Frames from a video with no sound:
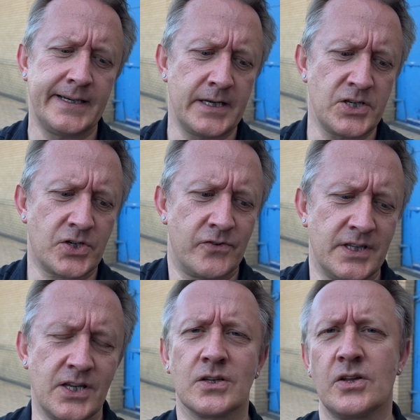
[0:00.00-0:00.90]
He's
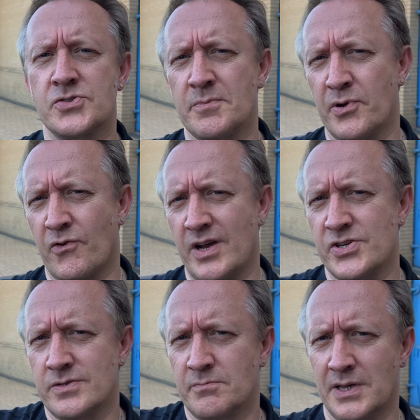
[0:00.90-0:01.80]
currently got lodged a
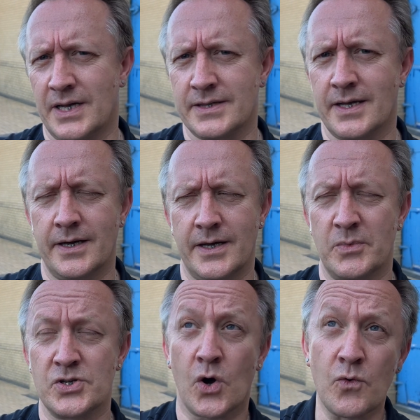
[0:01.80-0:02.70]
progression plan,
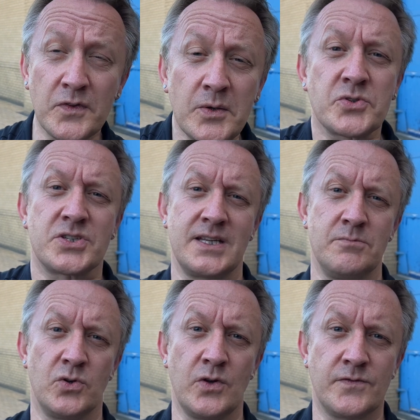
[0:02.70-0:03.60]
which hopefully will see
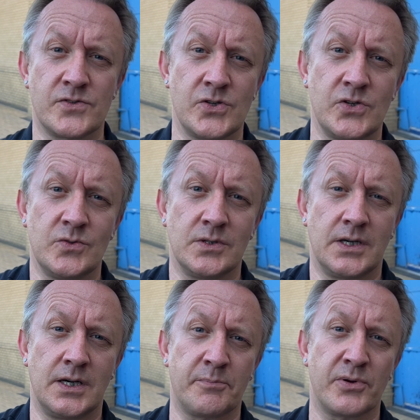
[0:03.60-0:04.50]
him move to
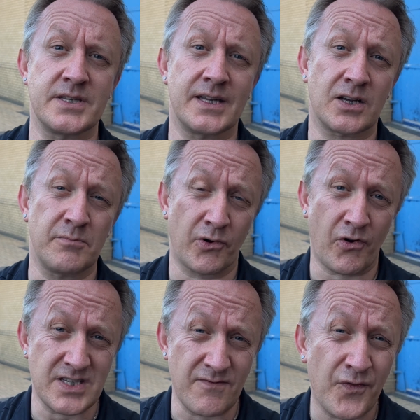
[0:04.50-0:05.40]
a prison that can
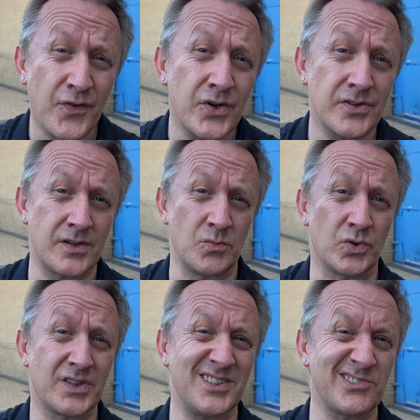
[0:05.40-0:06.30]
progress him further than
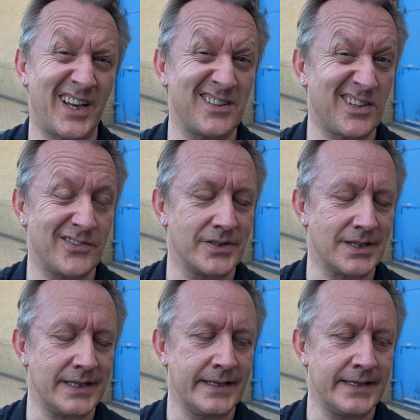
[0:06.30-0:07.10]
Woodhill can currently.